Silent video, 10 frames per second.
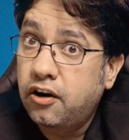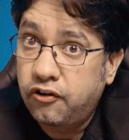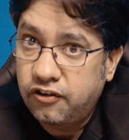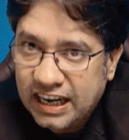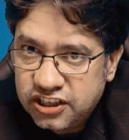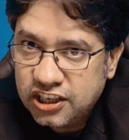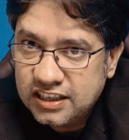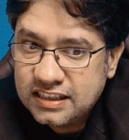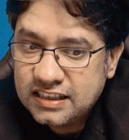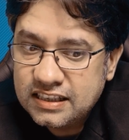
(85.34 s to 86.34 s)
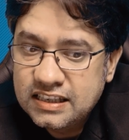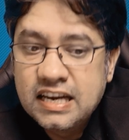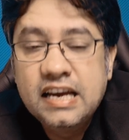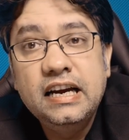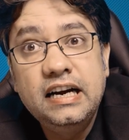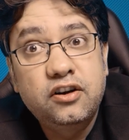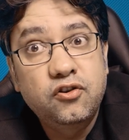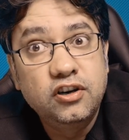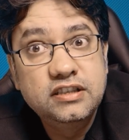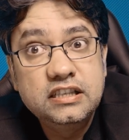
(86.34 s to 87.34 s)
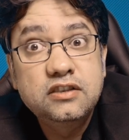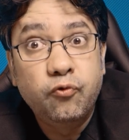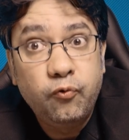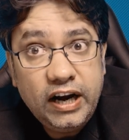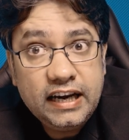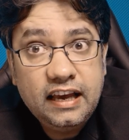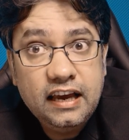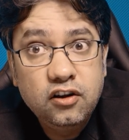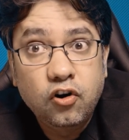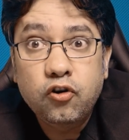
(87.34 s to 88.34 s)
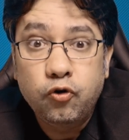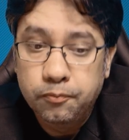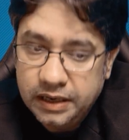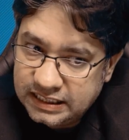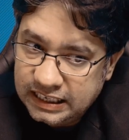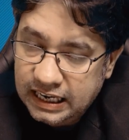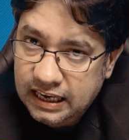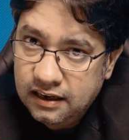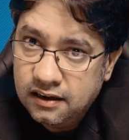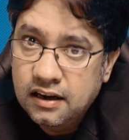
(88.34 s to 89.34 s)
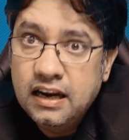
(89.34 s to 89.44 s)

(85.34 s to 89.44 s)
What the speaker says: rashes. It causes weight gain or obesity.